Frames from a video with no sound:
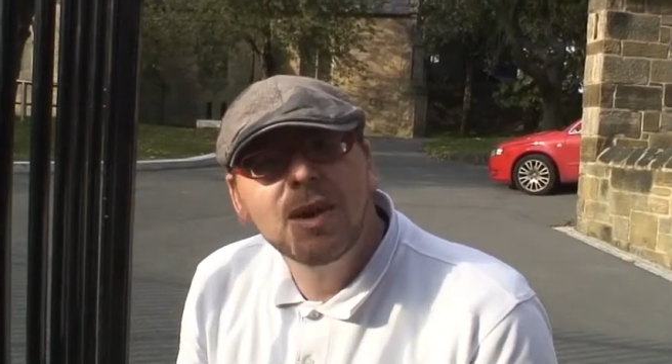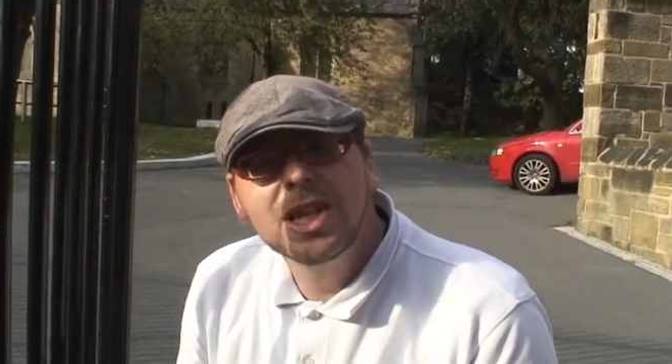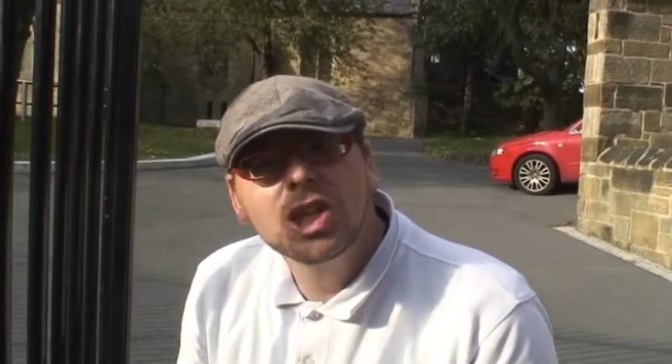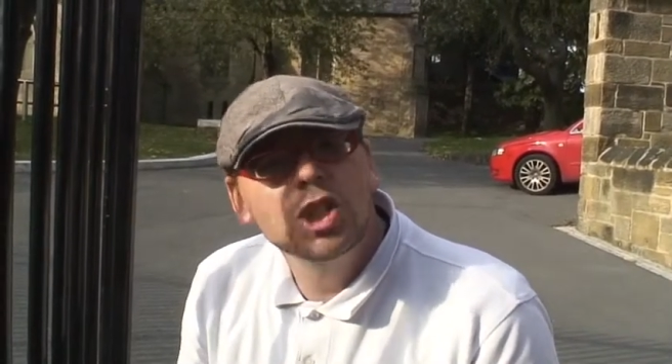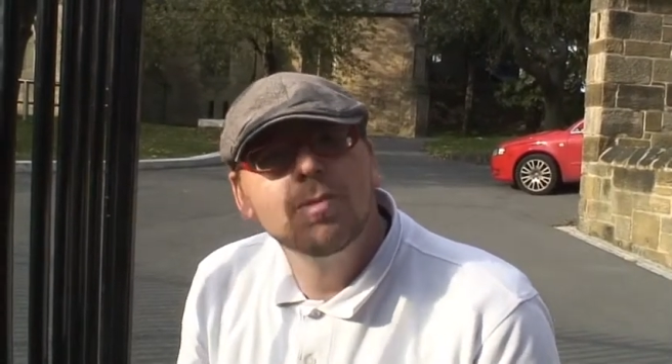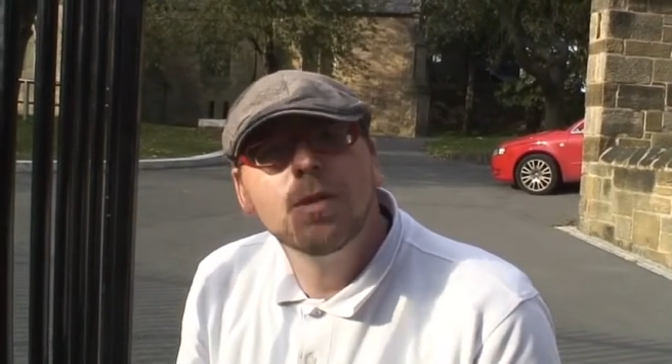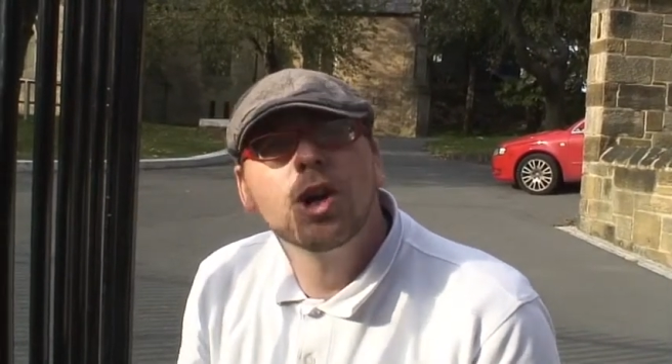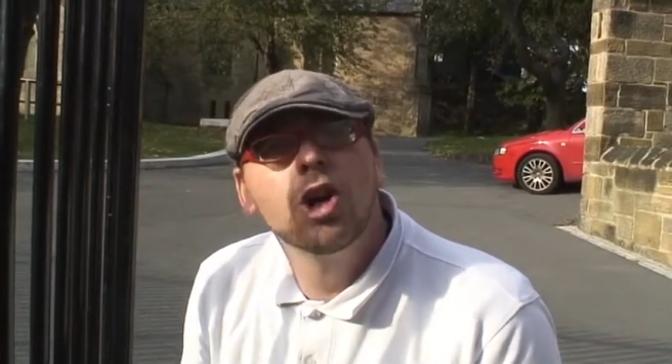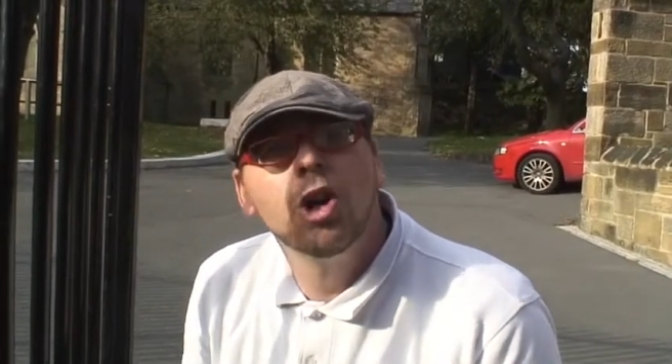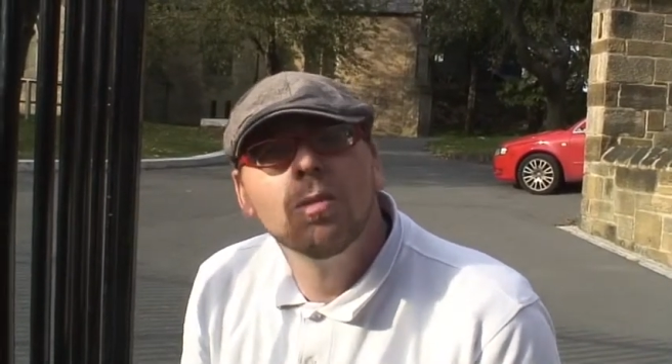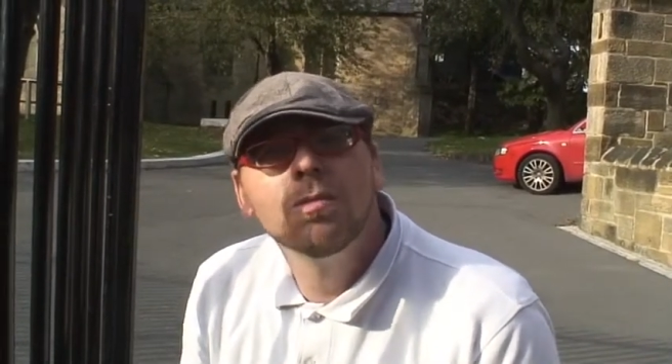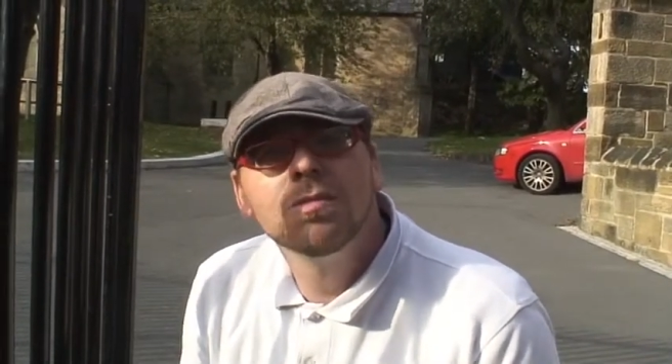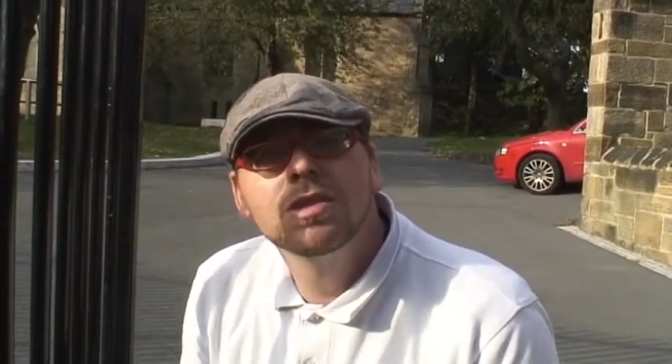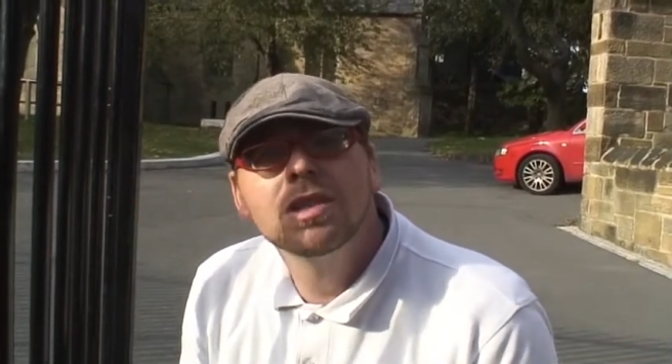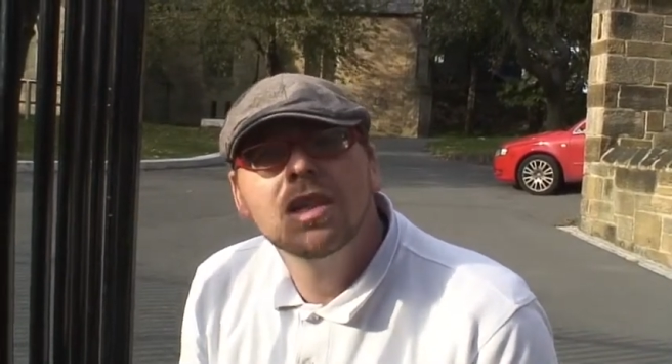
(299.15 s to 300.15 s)
when summer
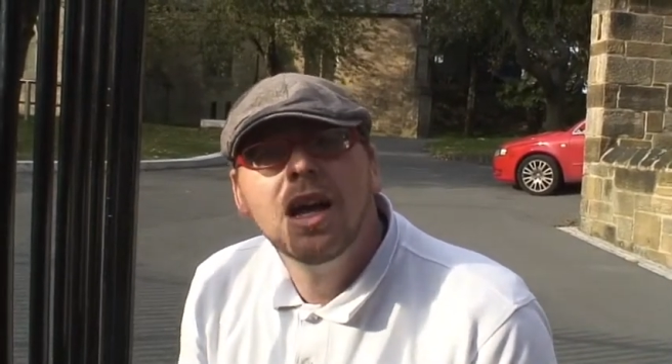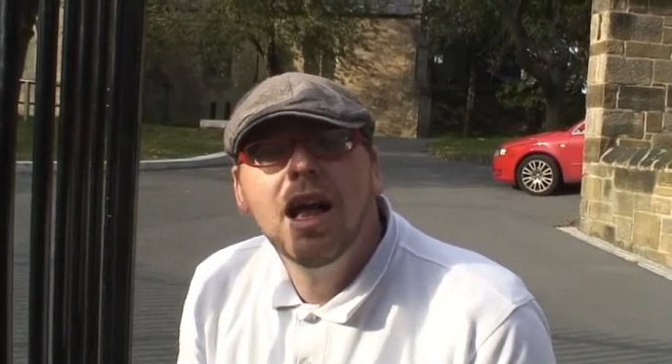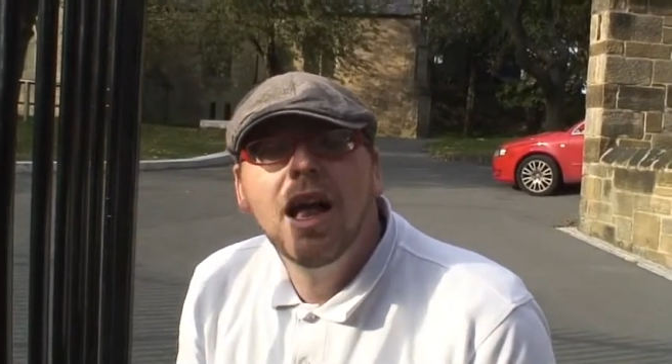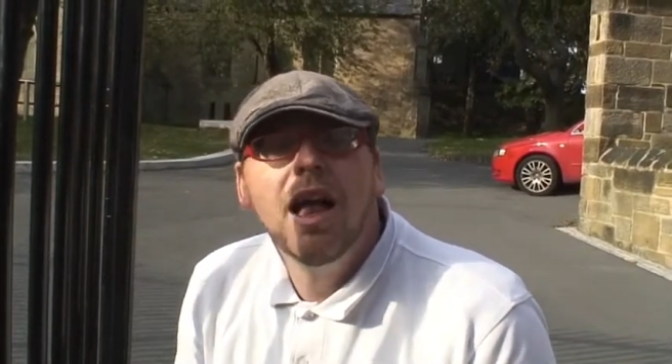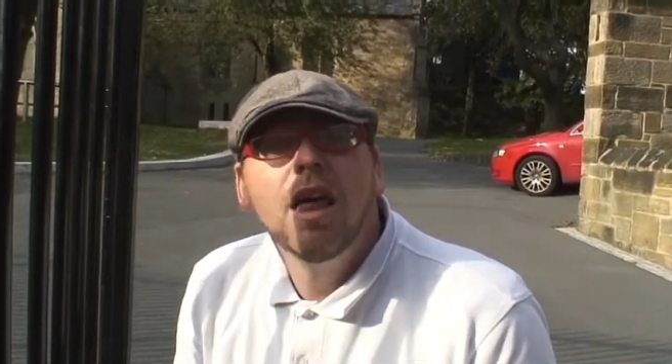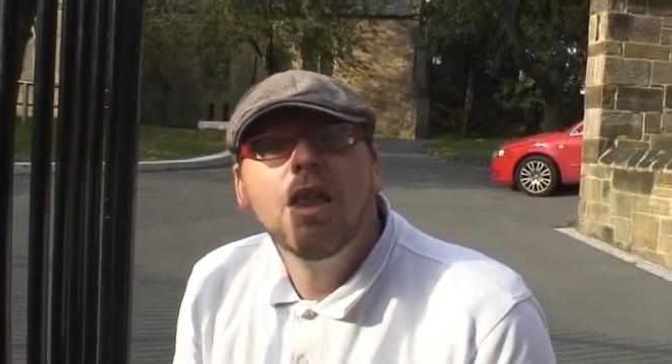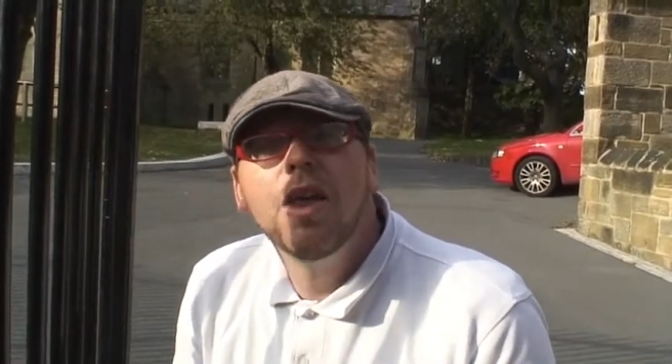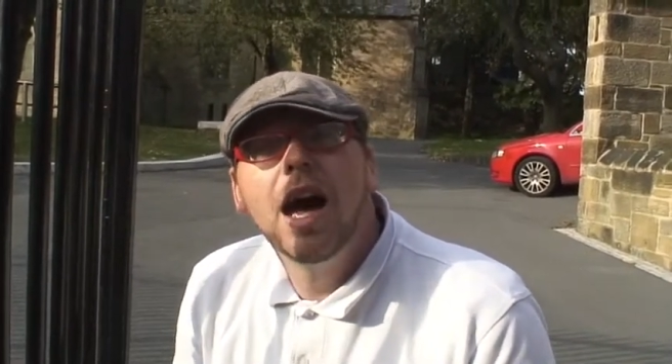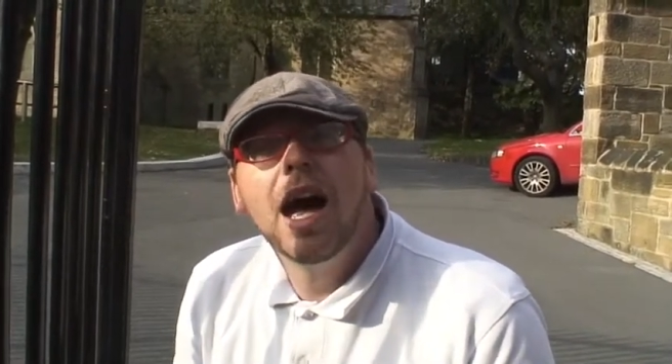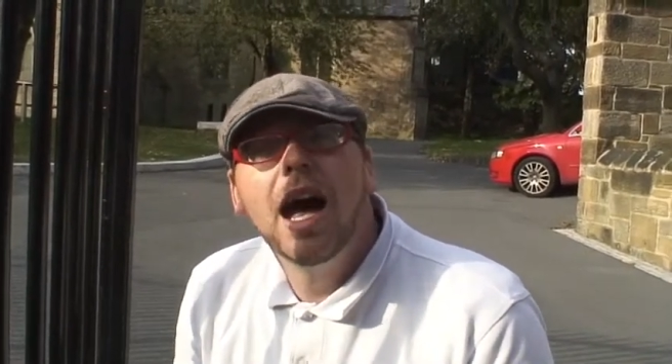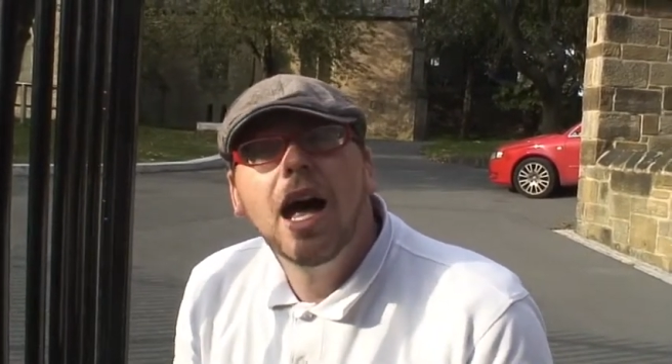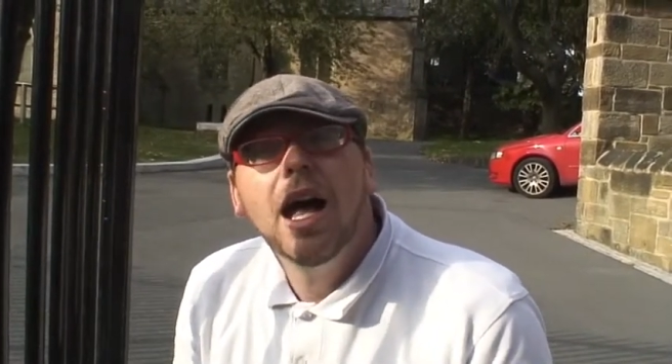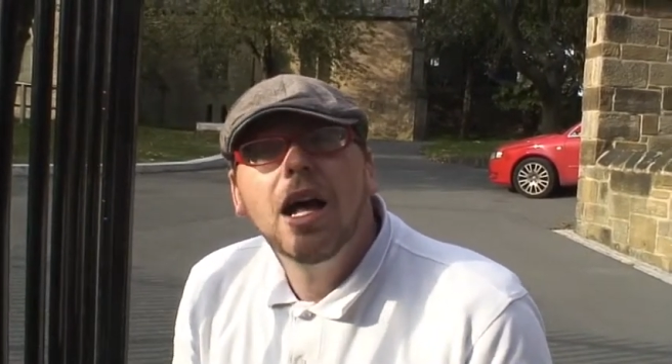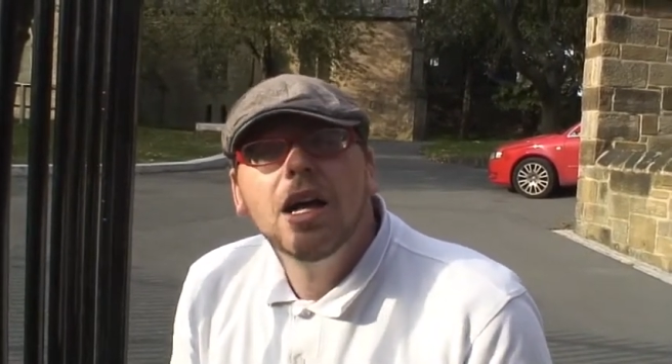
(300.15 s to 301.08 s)
comes that